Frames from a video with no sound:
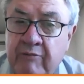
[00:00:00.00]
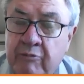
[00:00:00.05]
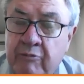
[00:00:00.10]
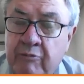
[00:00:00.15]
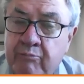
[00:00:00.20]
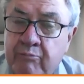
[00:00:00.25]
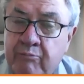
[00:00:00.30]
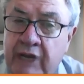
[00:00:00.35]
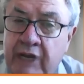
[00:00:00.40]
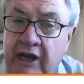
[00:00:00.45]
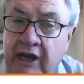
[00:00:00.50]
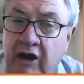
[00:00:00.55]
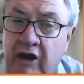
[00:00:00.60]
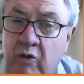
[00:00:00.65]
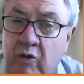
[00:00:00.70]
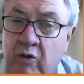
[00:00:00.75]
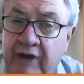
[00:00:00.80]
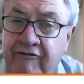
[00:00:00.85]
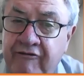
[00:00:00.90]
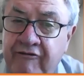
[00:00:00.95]
below
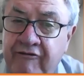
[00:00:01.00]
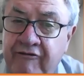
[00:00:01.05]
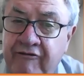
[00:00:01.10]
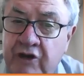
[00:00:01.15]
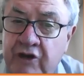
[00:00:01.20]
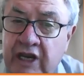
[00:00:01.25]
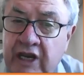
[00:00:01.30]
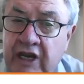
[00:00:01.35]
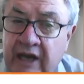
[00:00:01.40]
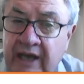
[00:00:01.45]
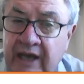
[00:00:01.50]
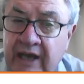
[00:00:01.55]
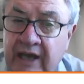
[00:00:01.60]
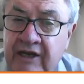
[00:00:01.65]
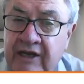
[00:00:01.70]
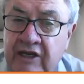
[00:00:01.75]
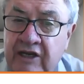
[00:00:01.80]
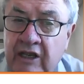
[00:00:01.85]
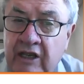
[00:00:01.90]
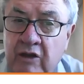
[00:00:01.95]

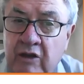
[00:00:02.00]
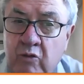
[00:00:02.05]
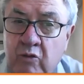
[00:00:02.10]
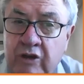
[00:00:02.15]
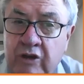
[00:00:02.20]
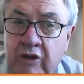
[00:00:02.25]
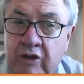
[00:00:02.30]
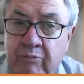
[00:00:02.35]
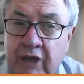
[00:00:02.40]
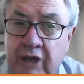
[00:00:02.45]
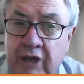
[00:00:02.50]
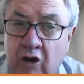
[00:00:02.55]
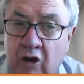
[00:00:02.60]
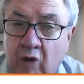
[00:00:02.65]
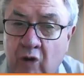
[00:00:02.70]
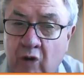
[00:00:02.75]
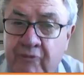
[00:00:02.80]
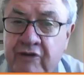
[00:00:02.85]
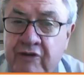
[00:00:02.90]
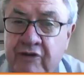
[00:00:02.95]
140/90 would be
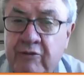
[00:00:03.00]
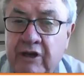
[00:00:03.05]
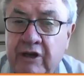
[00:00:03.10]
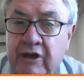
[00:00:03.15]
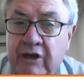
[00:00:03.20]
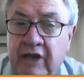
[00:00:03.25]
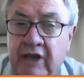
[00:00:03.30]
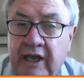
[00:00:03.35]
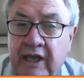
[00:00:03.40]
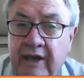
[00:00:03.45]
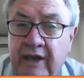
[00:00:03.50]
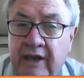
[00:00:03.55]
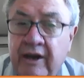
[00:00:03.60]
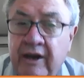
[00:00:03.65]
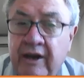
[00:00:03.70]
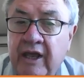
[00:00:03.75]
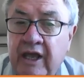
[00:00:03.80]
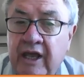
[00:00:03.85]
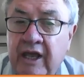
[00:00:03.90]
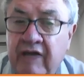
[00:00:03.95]
optimal care
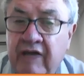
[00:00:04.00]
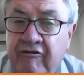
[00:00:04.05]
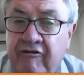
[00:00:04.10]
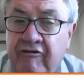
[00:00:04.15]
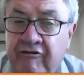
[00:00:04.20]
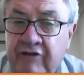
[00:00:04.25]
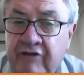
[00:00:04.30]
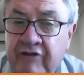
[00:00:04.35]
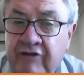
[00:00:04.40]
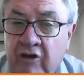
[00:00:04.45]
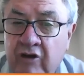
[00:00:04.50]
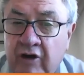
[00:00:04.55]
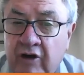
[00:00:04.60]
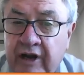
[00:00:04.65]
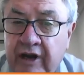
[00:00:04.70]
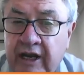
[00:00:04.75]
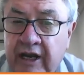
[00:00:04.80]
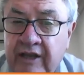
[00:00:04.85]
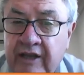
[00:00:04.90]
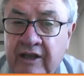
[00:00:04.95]
if
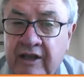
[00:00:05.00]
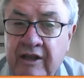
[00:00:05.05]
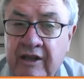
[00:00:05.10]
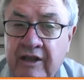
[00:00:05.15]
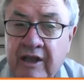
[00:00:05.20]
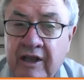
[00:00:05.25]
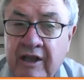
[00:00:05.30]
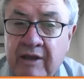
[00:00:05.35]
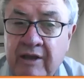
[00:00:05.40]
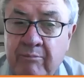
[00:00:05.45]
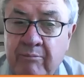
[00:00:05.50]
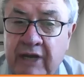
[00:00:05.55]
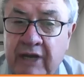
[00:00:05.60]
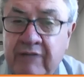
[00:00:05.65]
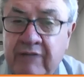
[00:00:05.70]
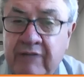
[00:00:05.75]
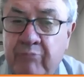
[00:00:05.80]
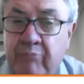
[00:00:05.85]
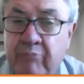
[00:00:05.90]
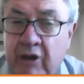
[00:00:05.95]
tolerated.
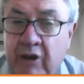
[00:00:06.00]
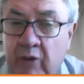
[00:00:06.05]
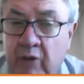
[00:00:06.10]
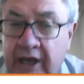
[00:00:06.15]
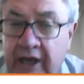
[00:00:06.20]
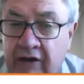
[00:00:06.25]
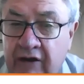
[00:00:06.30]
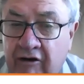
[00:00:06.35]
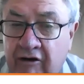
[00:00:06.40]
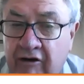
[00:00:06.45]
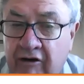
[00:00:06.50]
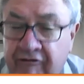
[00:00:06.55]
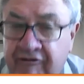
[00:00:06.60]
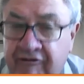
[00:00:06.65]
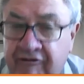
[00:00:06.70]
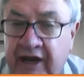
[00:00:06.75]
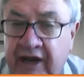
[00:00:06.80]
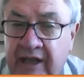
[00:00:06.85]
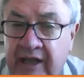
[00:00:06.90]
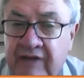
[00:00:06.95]
But beware of
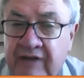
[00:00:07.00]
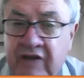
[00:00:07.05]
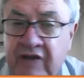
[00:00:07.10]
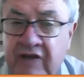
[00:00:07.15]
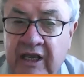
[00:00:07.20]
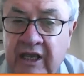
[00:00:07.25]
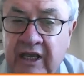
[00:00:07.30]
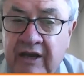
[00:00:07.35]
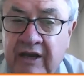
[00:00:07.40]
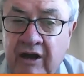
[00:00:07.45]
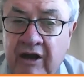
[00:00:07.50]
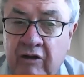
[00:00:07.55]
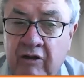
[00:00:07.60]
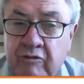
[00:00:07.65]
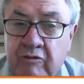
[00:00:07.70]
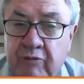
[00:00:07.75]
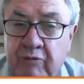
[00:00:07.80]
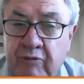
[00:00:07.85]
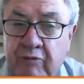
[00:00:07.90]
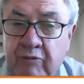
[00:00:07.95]
frailty in
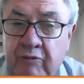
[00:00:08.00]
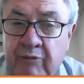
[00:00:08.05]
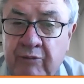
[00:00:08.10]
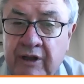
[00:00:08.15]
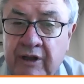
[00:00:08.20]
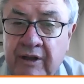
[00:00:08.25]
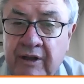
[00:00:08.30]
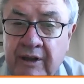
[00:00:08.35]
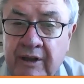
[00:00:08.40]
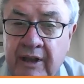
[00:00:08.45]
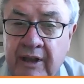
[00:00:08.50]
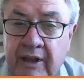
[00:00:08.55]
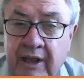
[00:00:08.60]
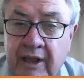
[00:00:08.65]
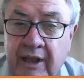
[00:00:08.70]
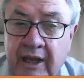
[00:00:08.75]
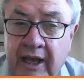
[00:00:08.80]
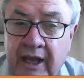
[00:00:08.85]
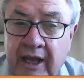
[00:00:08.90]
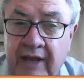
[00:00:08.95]
old people.
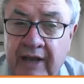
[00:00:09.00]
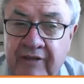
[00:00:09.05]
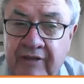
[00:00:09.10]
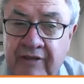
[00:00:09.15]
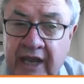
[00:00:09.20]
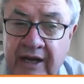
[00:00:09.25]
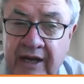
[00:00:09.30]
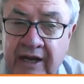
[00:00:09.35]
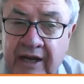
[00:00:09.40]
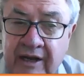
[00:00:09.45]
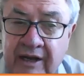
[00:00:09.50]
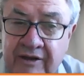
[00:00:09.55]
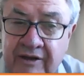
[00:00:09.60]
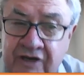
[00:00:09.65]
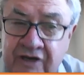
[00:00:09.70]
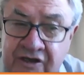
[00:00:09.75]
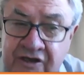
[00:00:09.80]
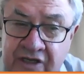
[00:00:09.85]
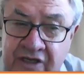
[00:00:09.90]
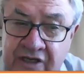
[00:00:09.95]
And then
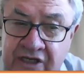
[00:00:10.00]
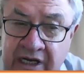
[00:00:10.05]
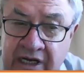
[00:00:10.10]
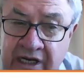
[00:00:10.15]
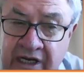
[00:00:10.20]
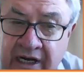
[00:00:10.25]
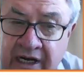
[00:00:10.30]
just this little